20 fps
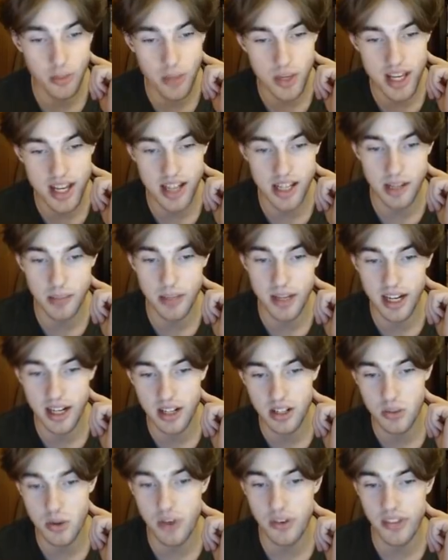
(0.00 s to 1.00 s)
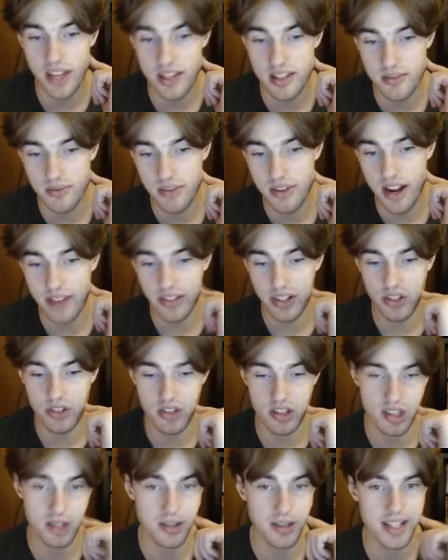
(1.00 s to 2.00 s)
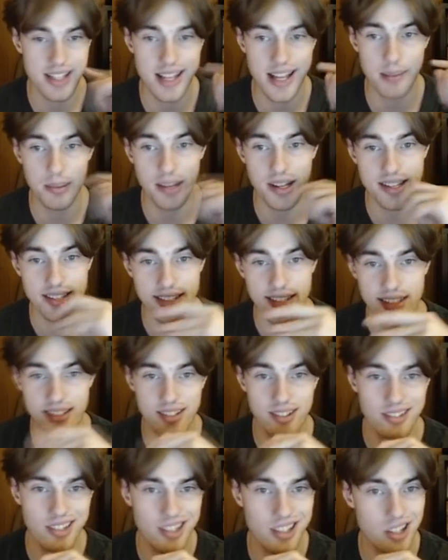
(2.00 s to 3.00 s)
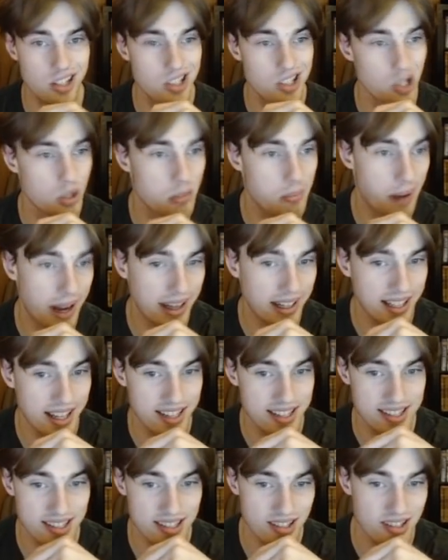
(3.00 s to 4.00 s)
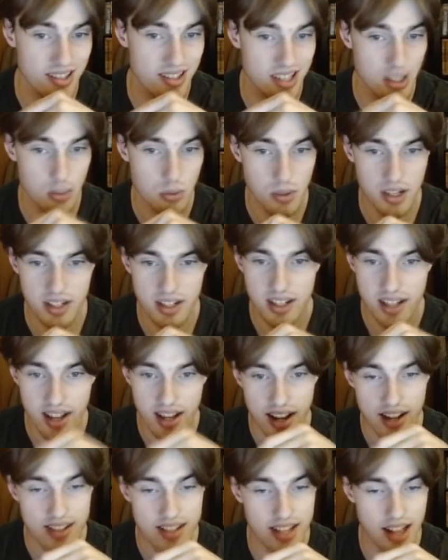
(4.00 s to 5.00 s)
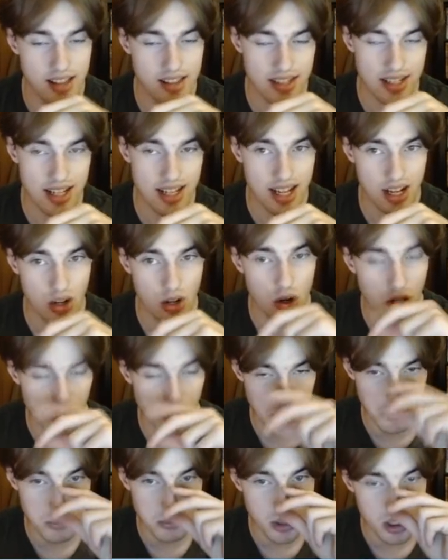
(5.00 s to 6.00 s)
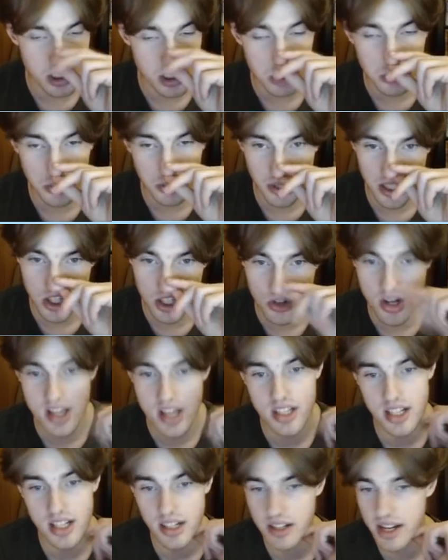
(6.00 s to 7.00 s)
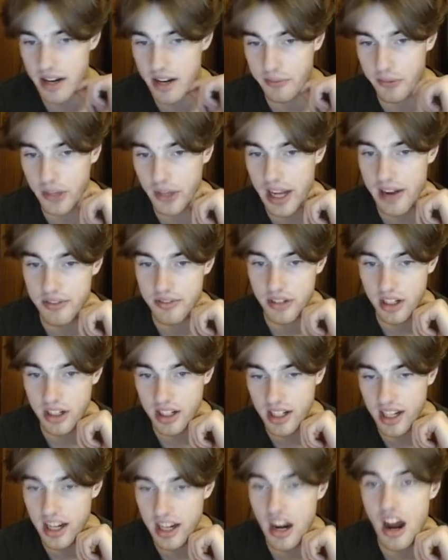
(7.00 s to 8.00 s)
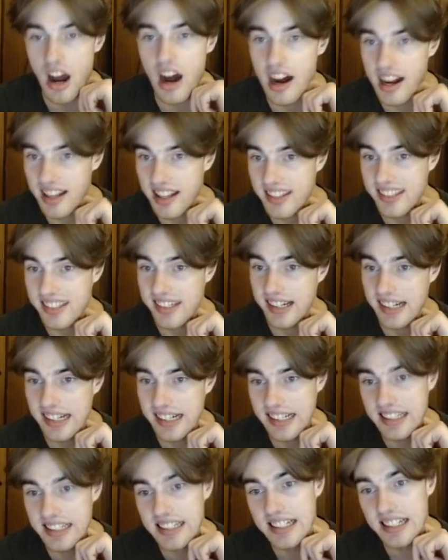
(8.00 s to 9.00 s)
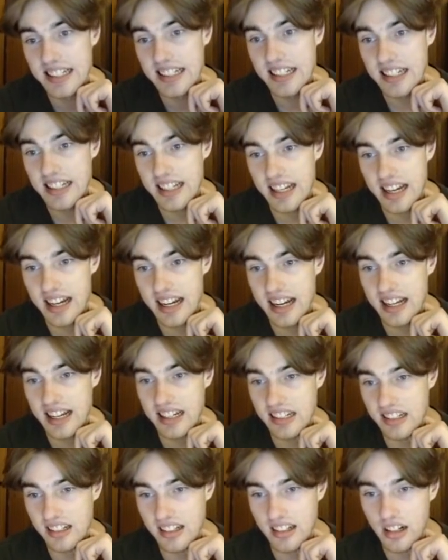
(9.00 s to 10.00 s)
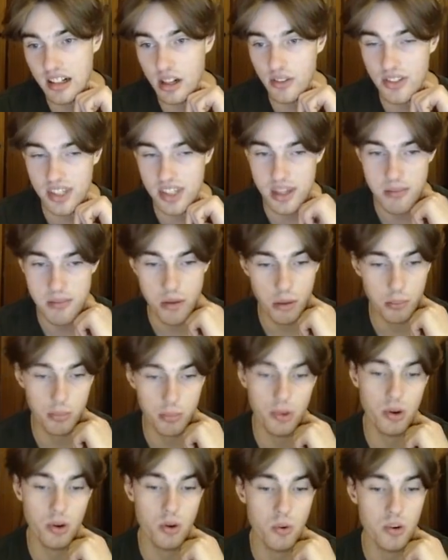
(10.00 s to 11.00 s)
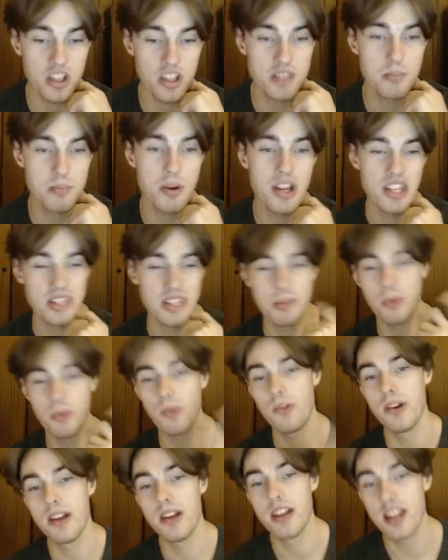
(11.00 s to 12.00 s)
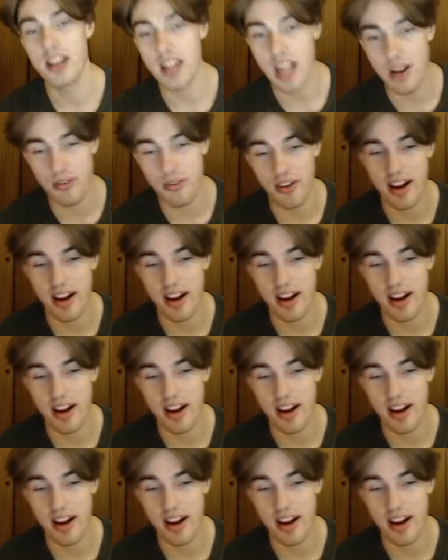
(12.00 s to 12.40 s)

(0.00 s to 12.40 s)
we end up getting 12,500. So where does that place us? Only the 2 bad guesses on this one. Tanzania could have been possible. The trees did kind of look African in hindsight. And obviously Mont Blanc was possible if